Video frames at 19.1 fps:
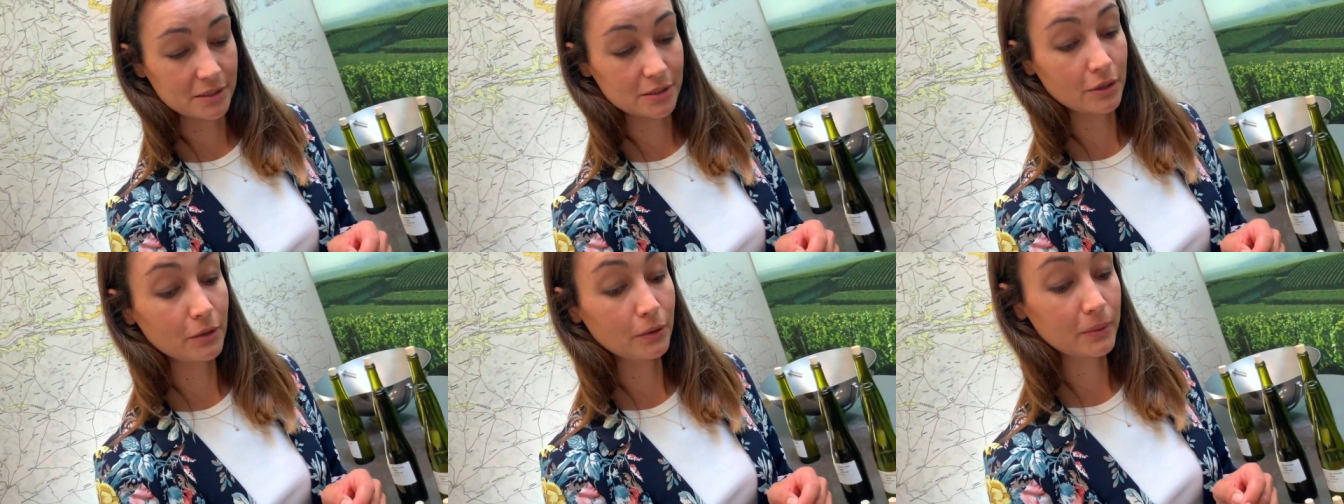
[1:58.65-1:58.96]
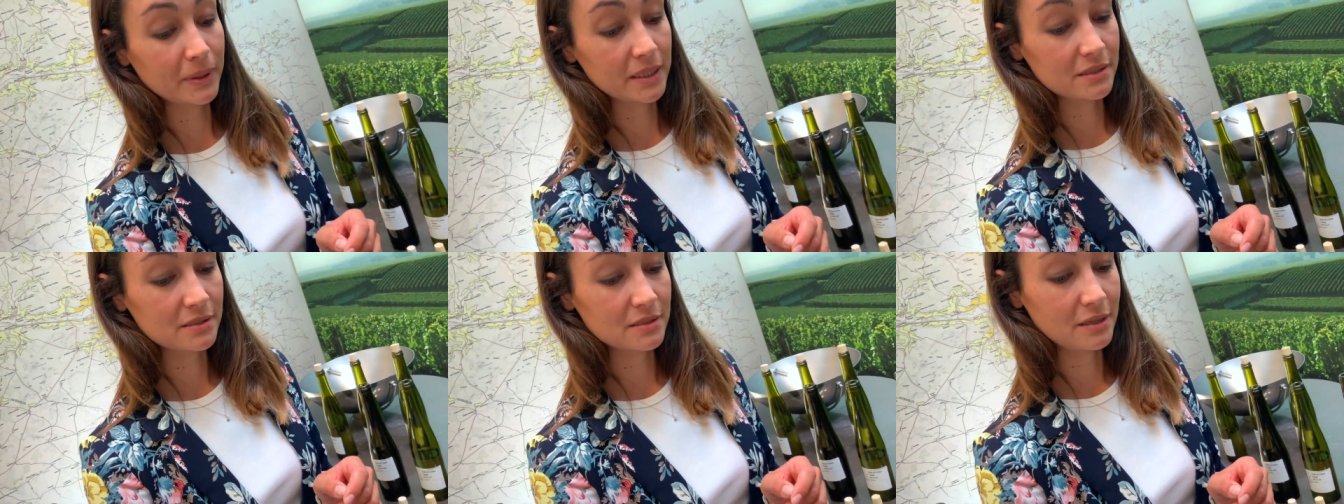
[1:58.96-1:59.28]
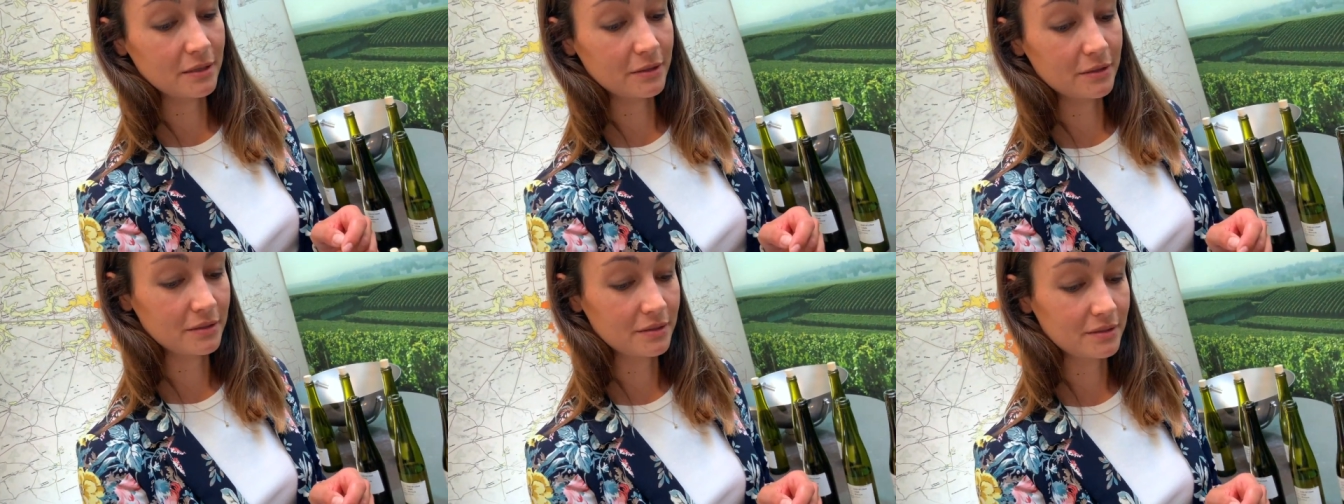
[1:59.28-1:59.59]
always
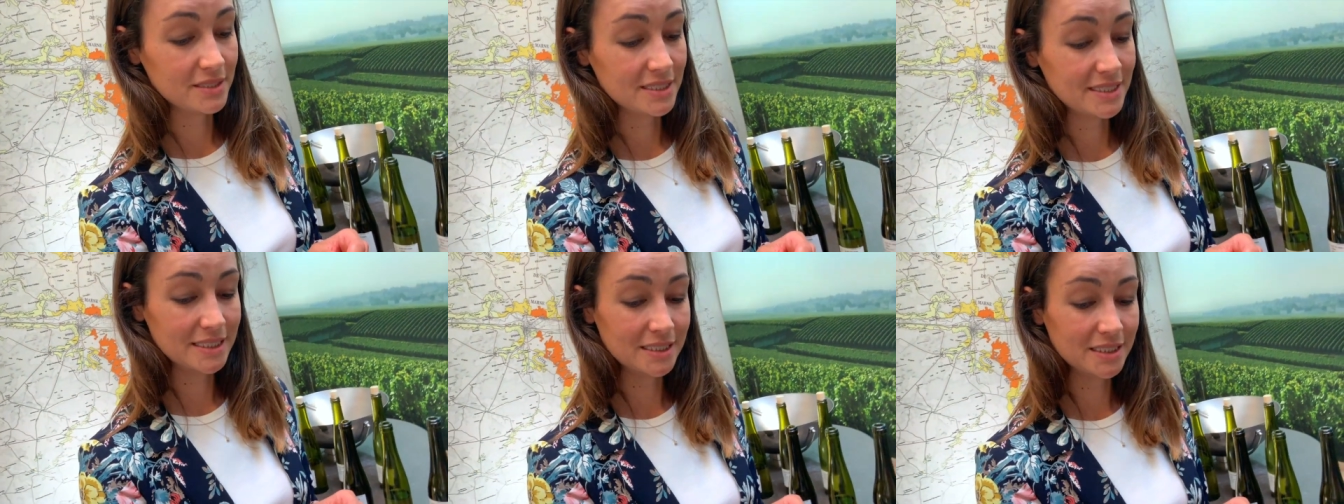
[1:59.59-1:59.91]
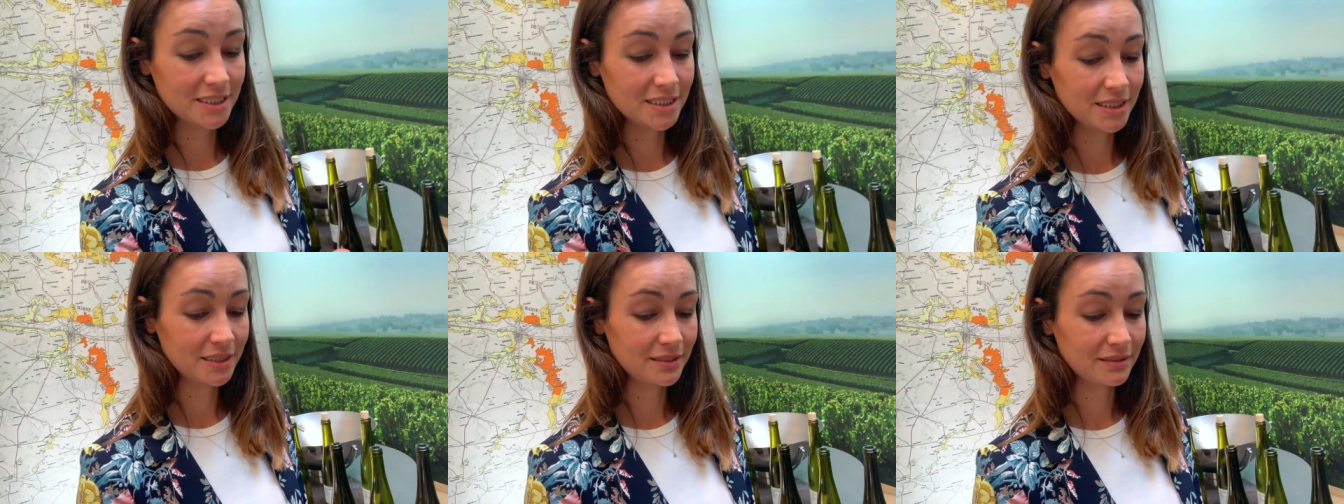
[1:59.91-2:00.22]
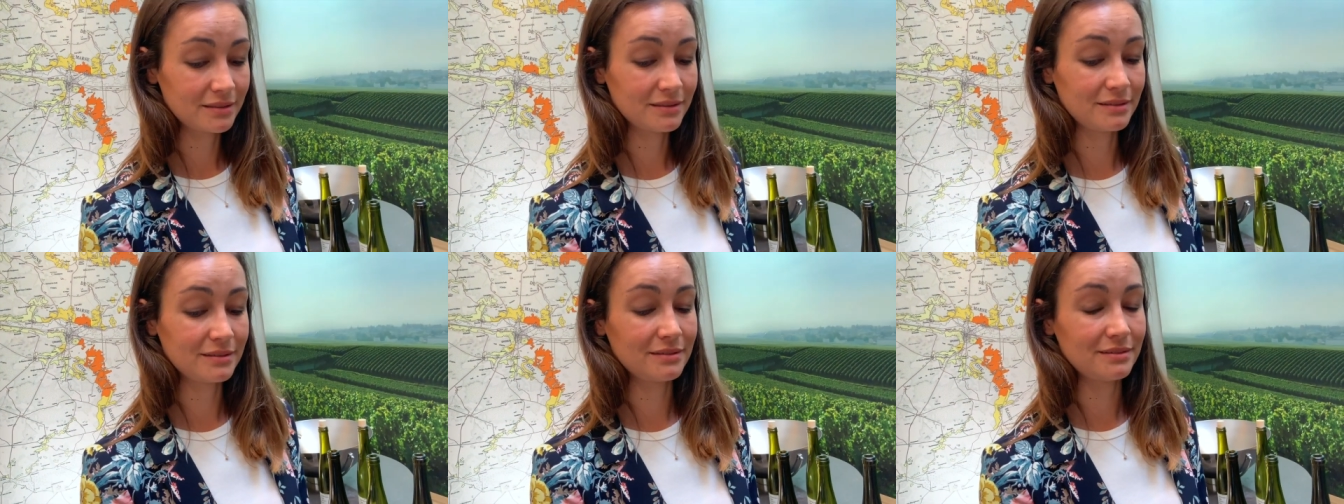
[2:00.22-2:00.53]
the
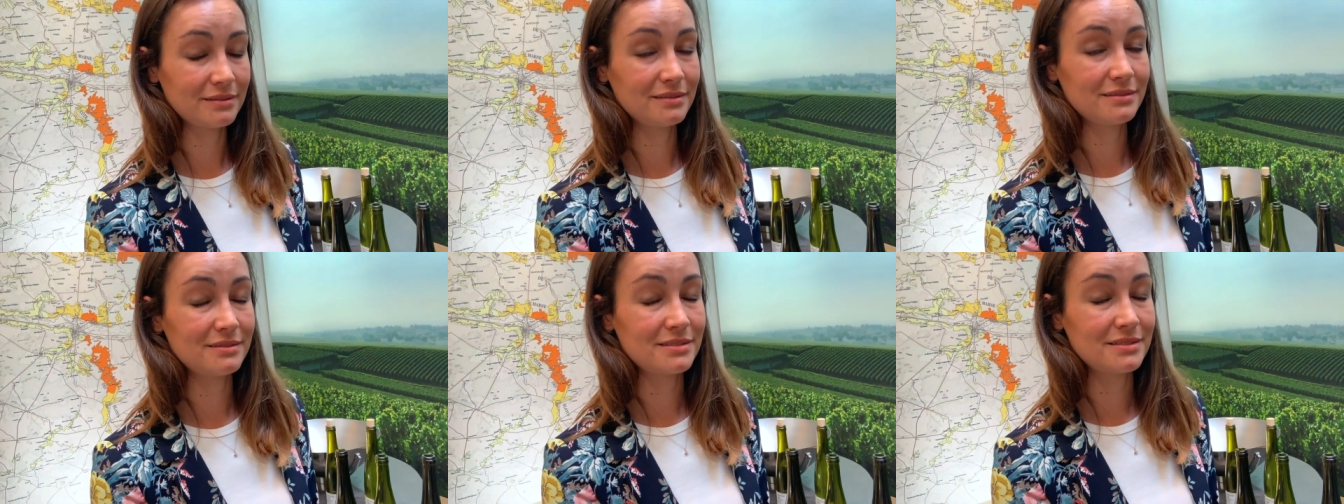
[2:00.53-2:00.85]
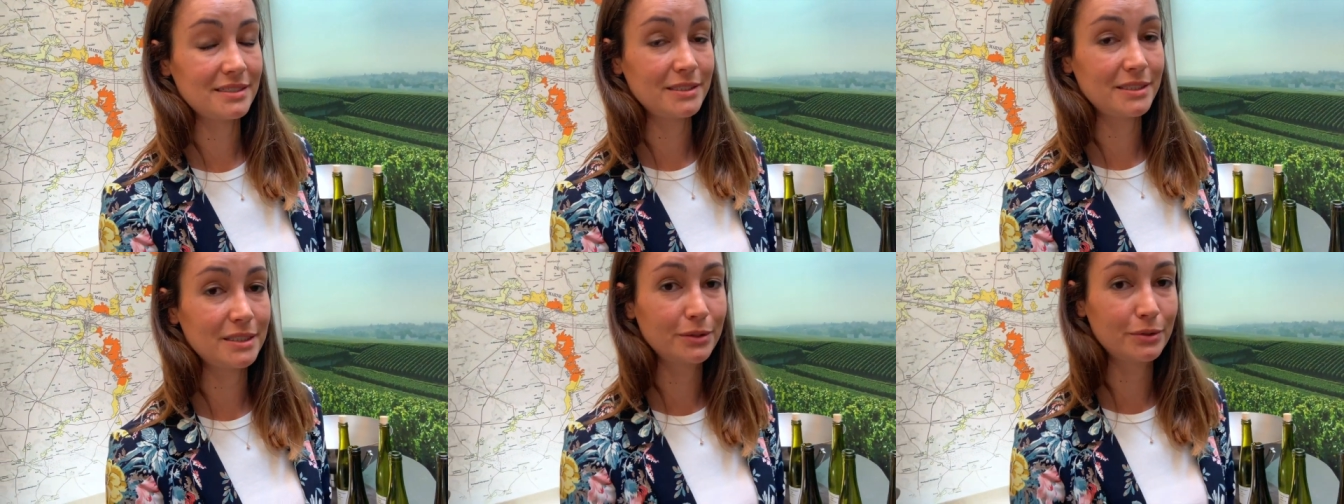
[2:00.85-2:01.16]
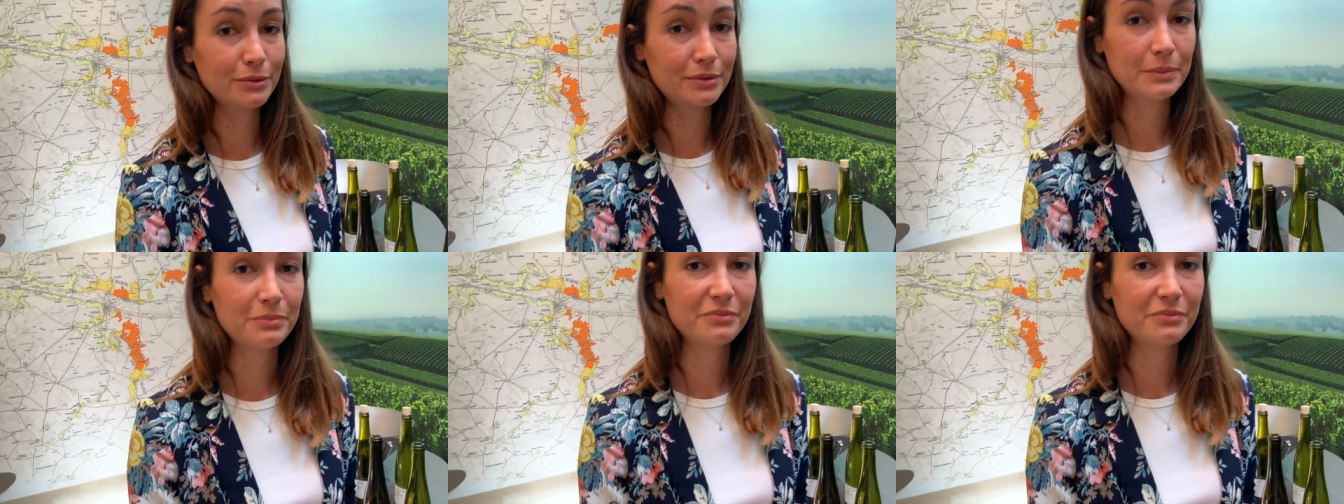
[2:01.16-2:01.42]
steady grape